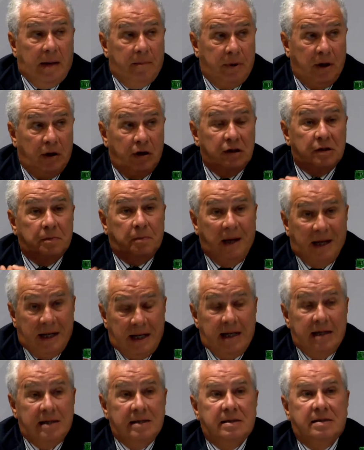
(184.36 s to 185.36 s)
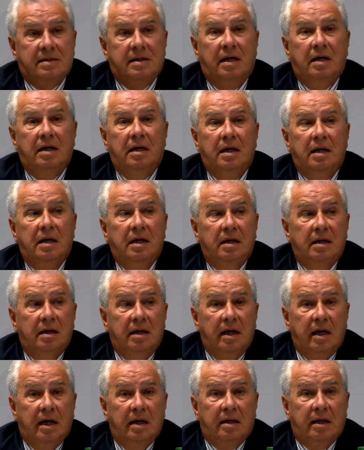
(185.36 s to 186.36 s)
and getting research
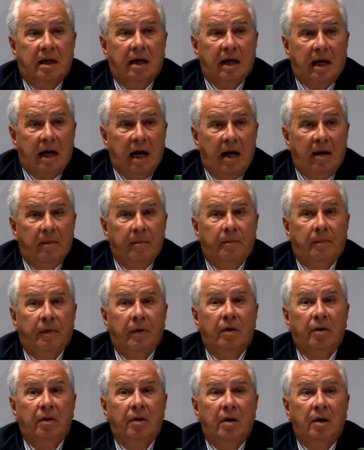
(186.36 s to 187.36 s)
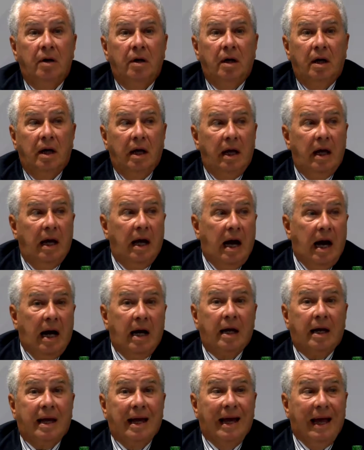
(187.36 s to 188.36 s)
centres with
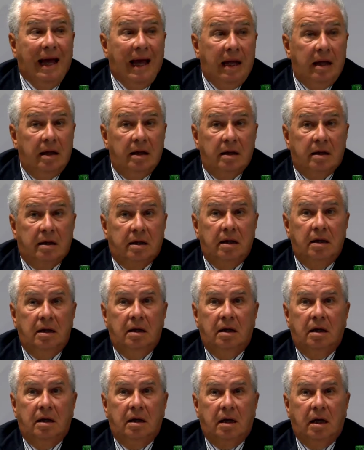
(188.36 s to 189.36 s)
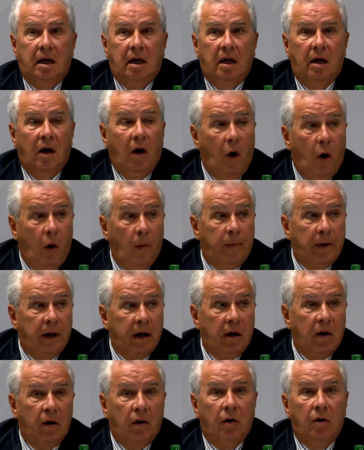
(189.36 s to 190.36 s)
direct experience in the field on
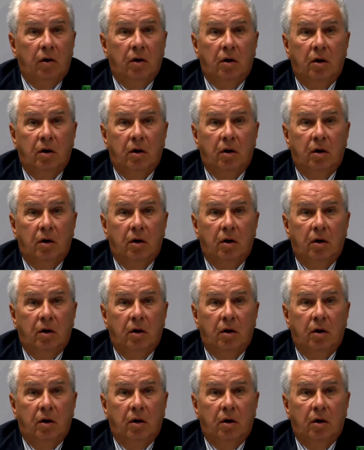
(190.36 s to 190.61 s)
board.